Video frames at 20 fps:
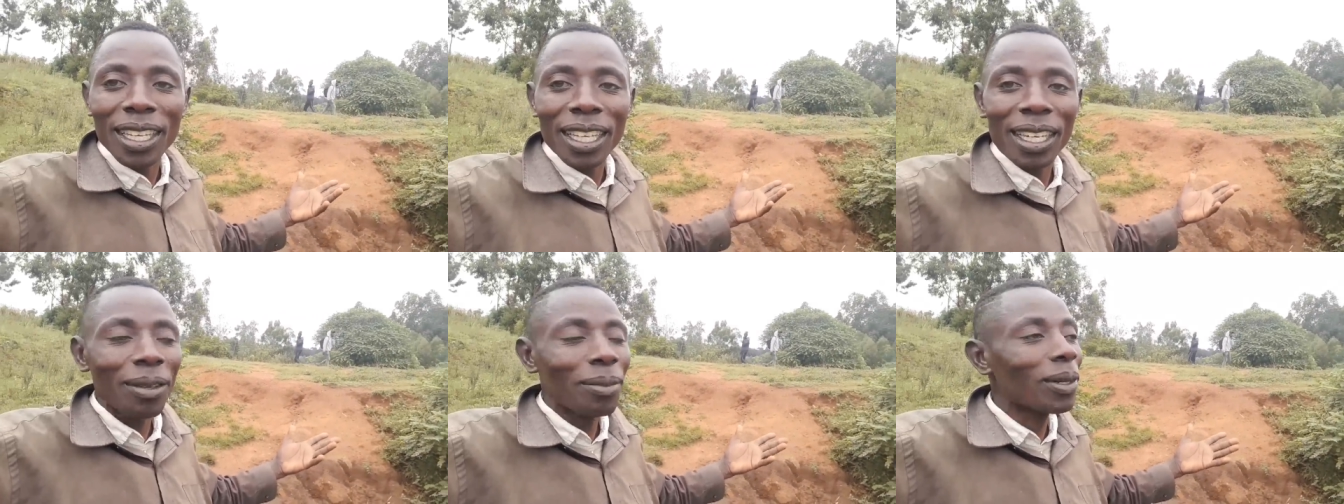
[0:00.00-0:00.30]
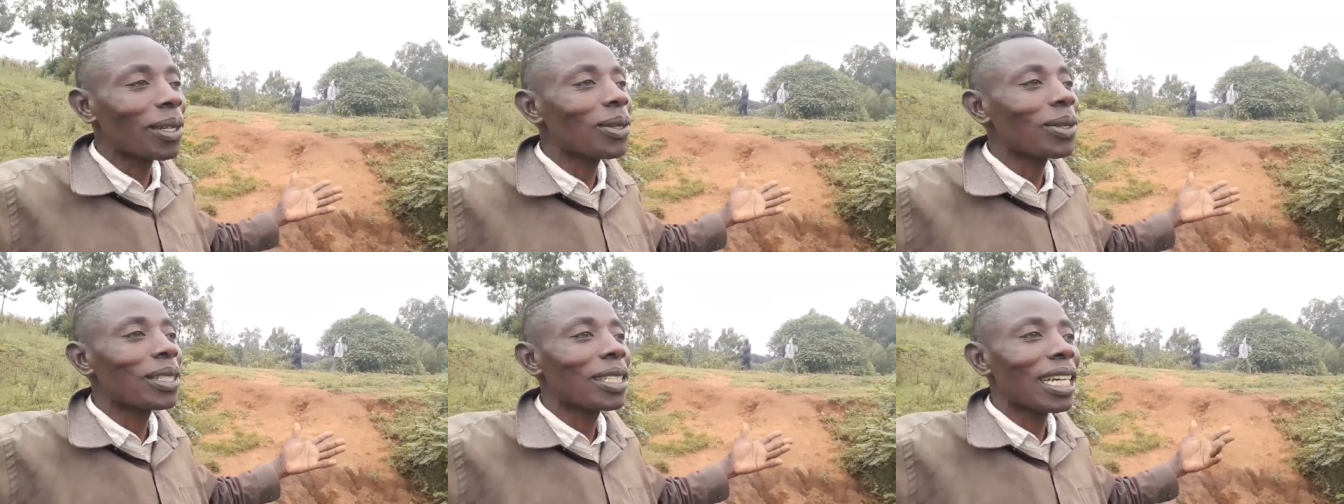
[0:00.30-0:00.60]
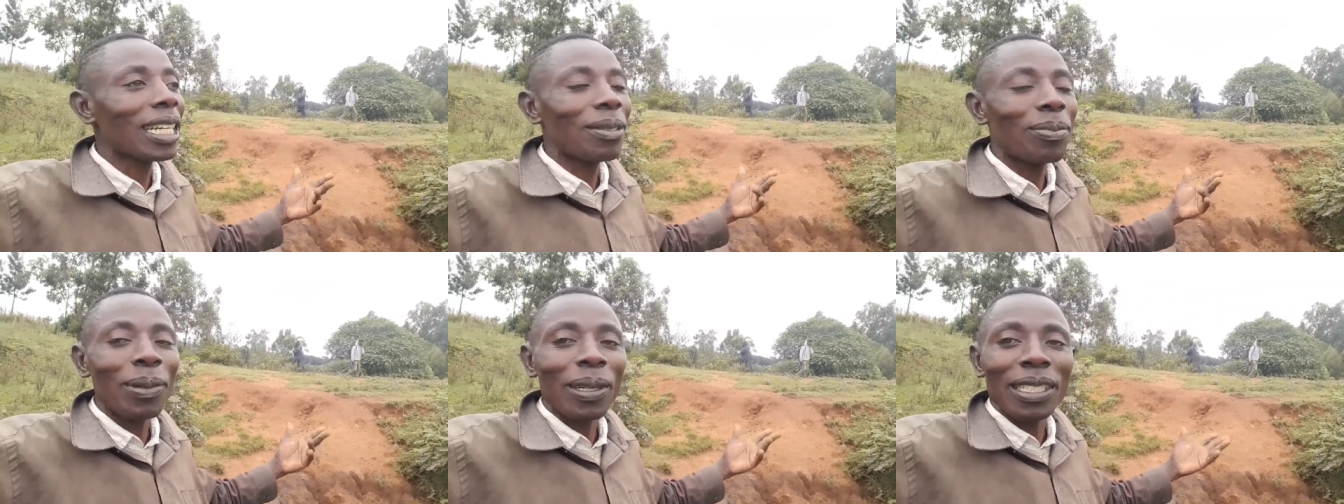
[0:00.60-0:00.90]
Anybody will
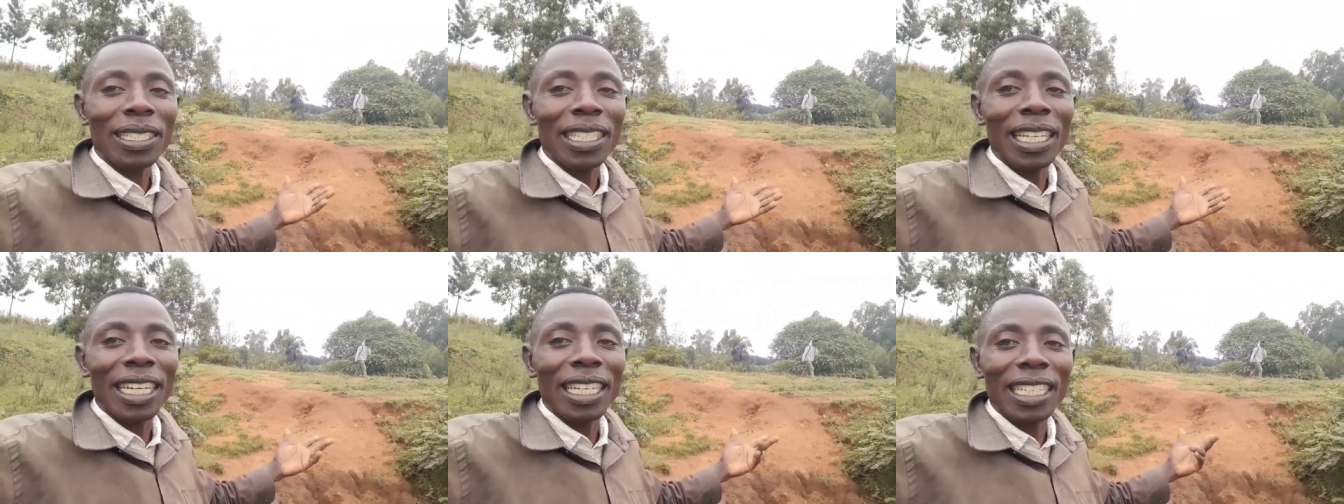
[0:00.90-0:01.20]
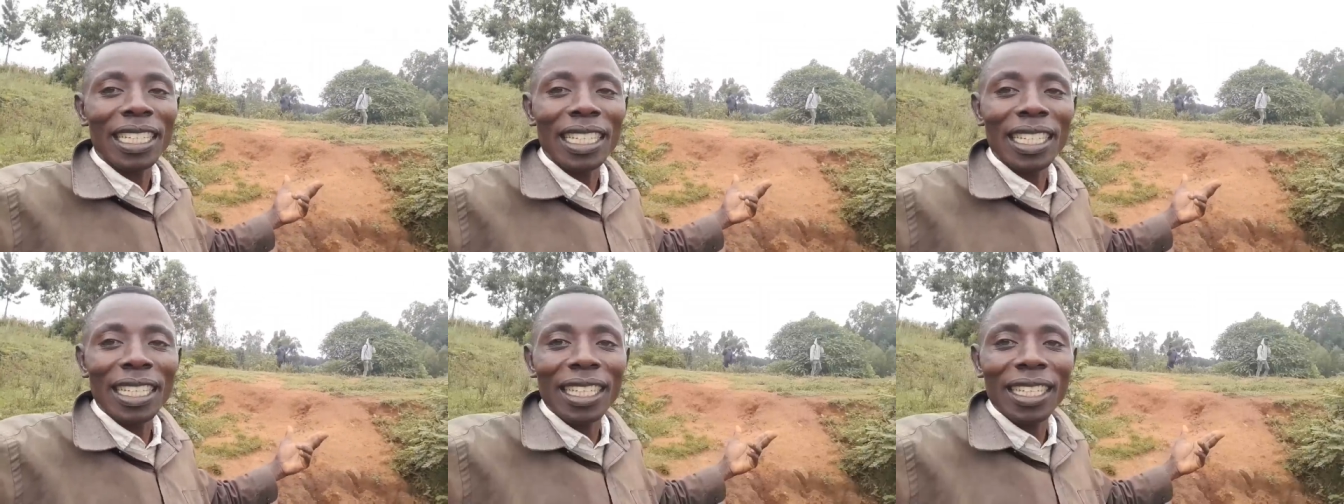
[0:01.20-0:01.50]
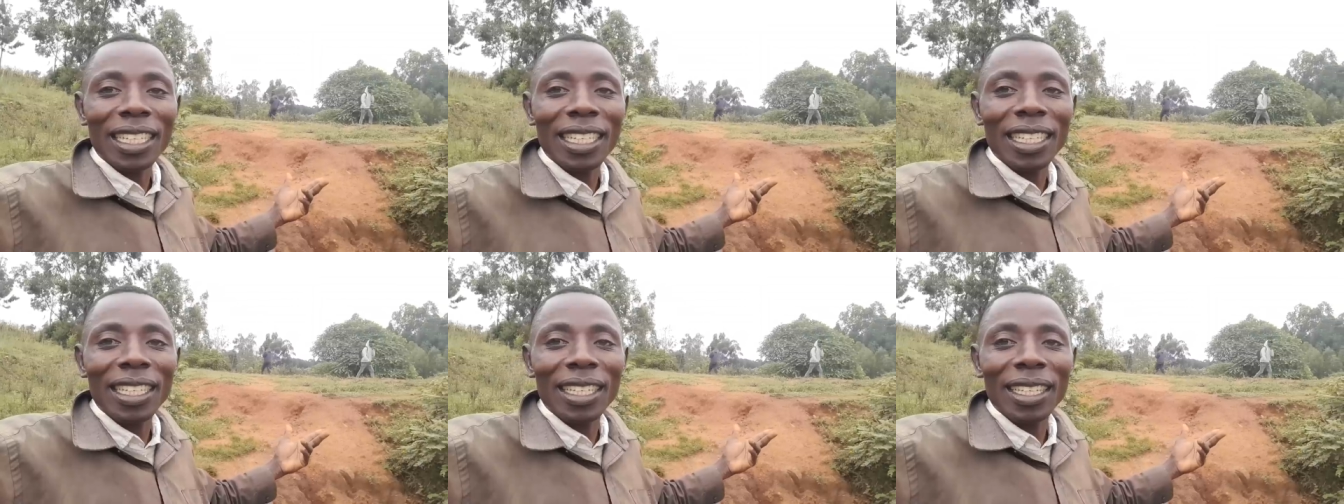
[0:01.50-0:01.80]
just pass here and eat.
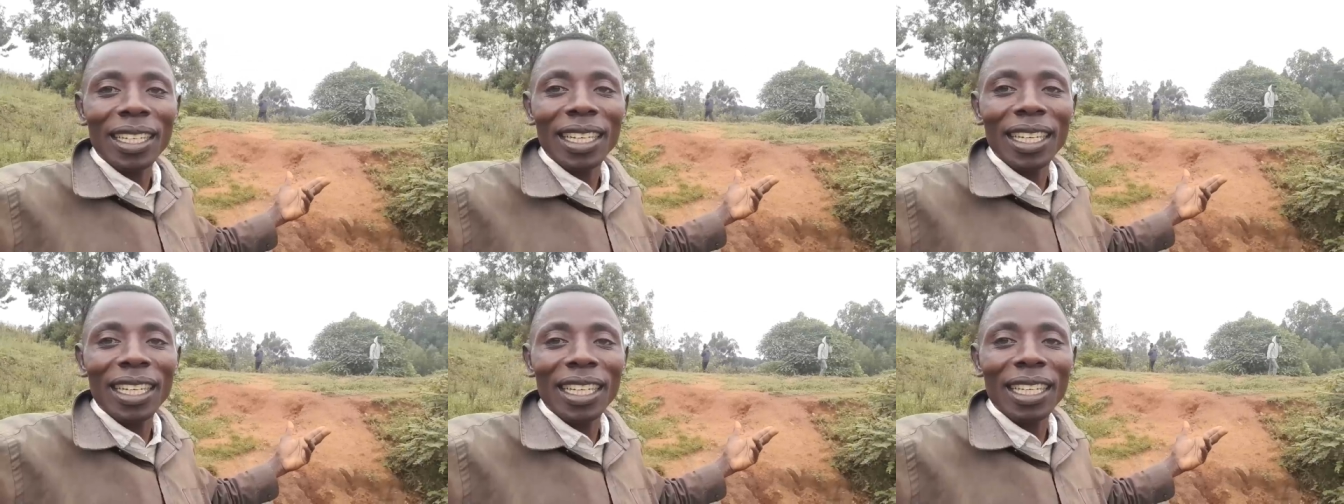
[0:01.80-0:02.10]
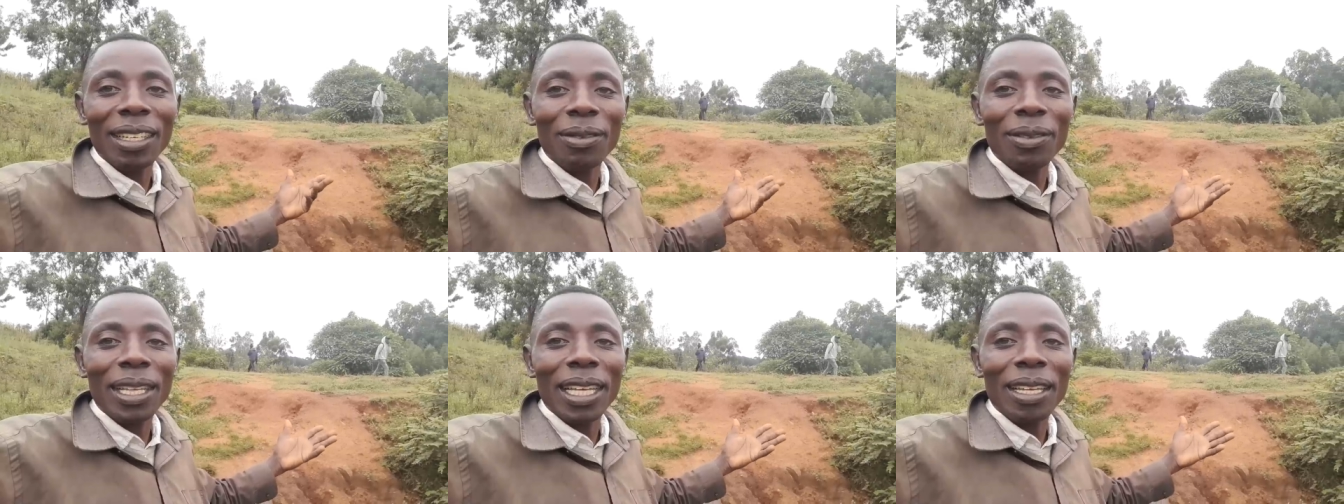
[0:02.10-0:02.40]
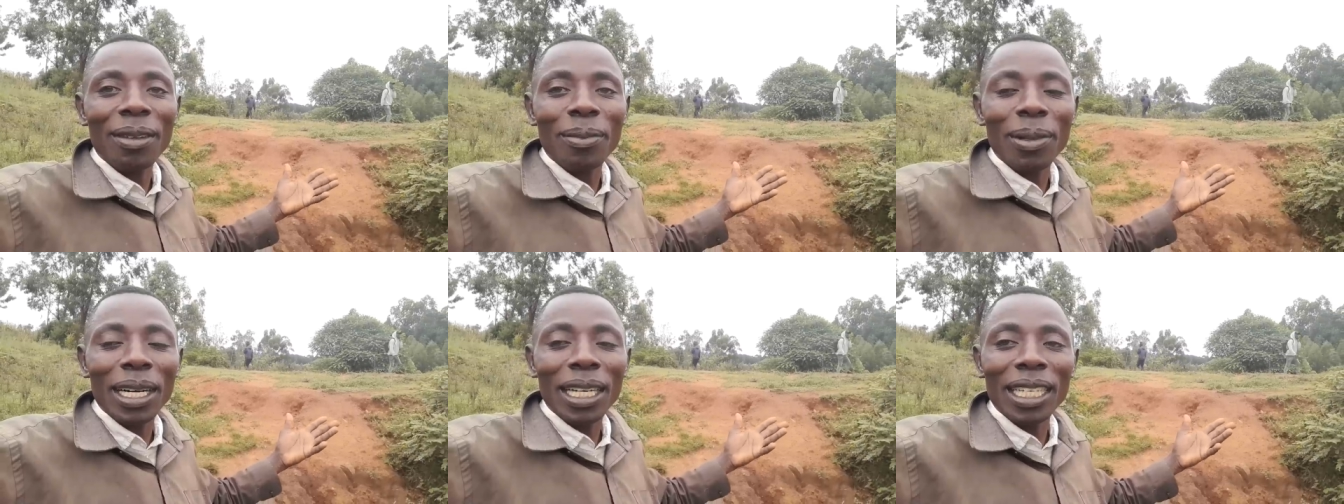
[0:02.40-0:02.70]
If
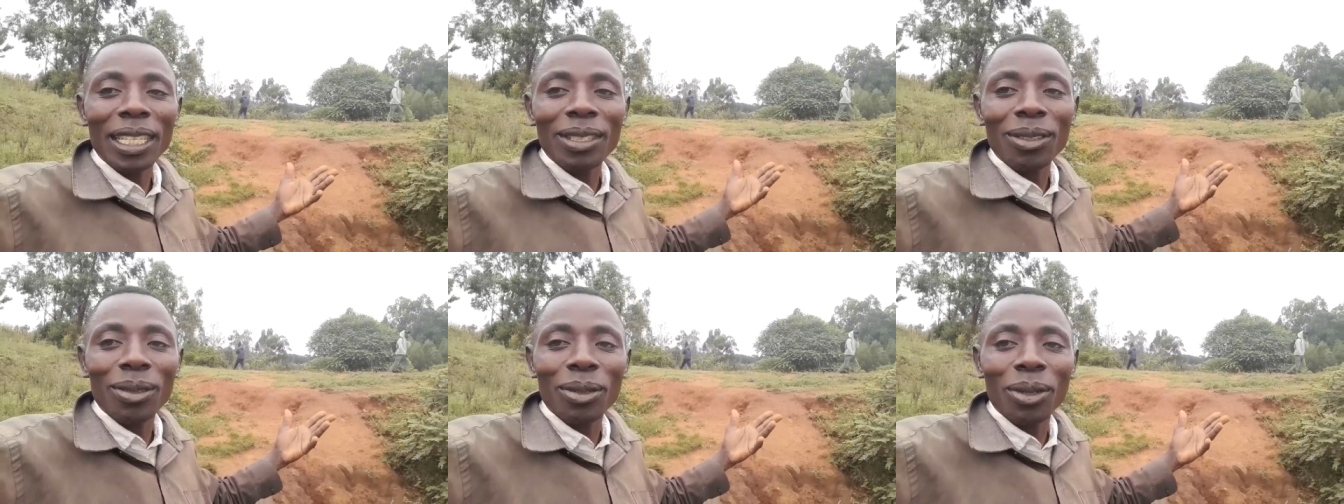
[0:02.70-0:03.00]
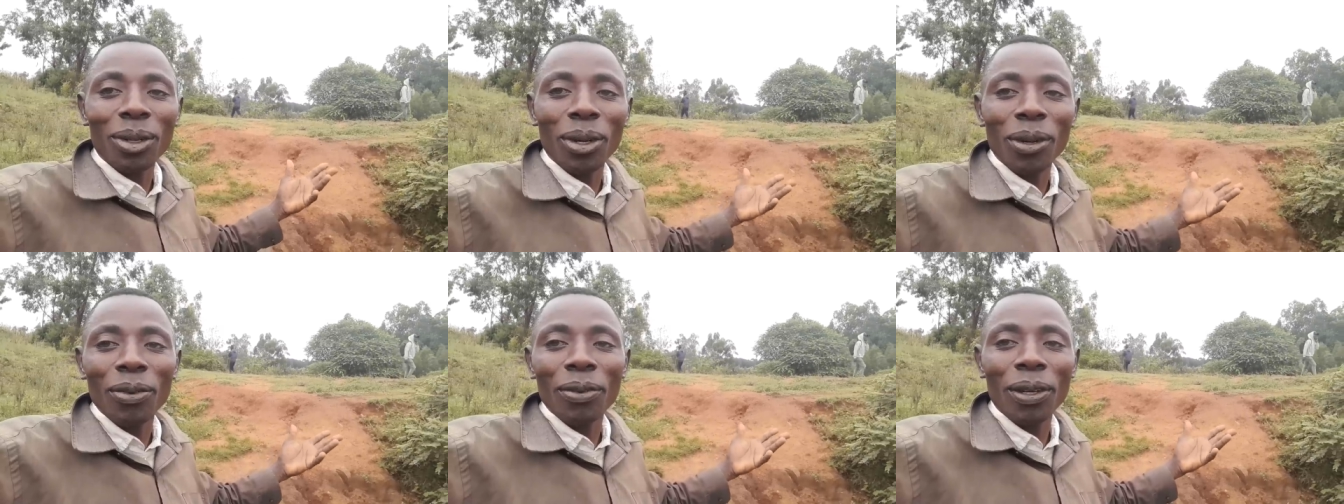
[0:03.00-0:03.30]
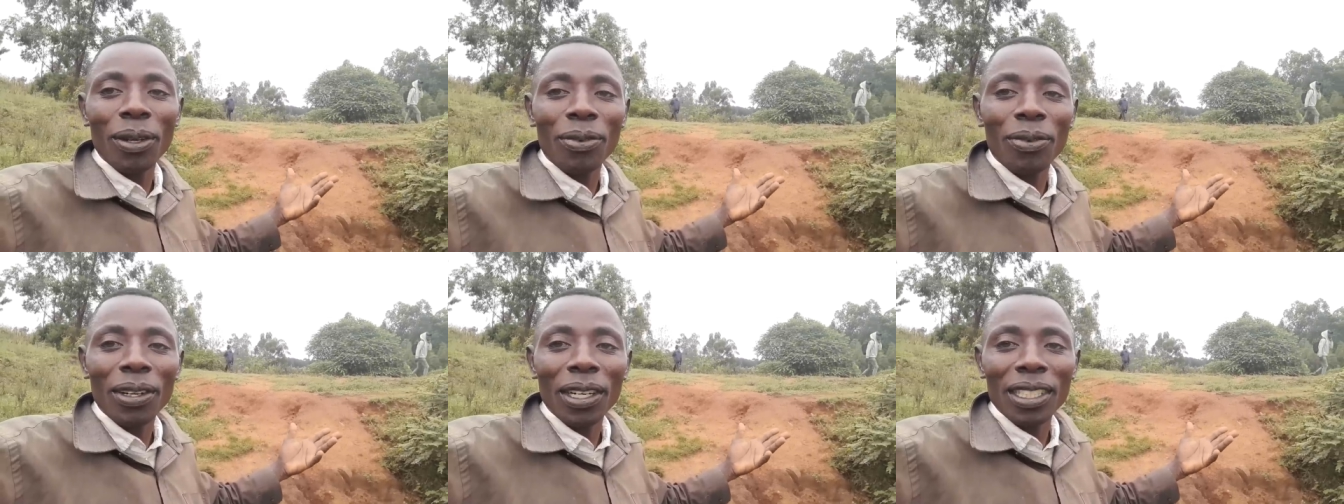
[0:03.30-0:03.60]
they manage to grow
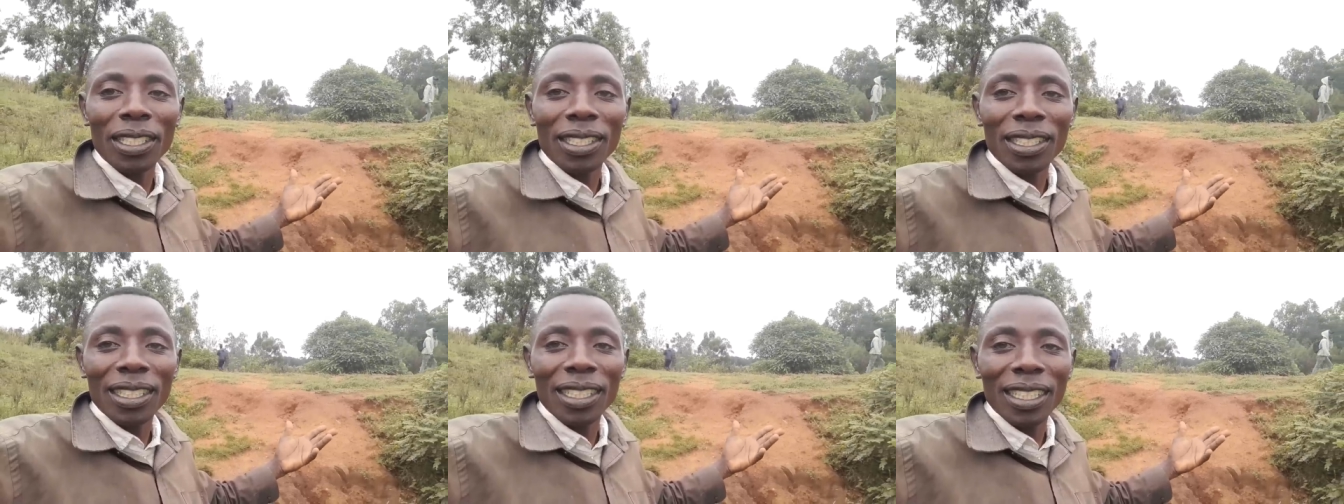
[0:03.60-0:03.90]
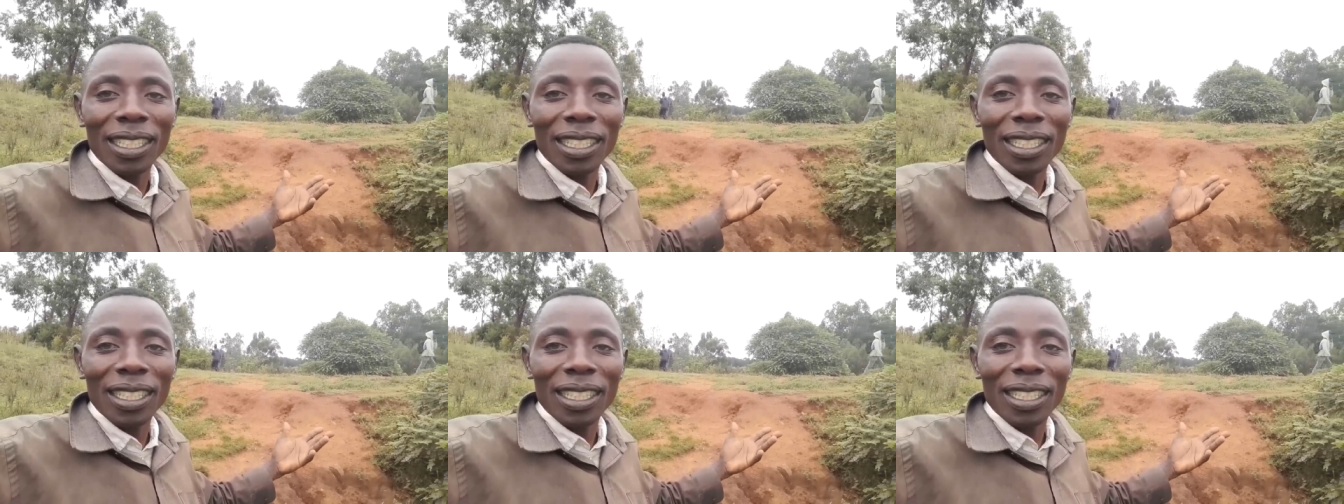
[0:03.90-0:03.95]
very fast,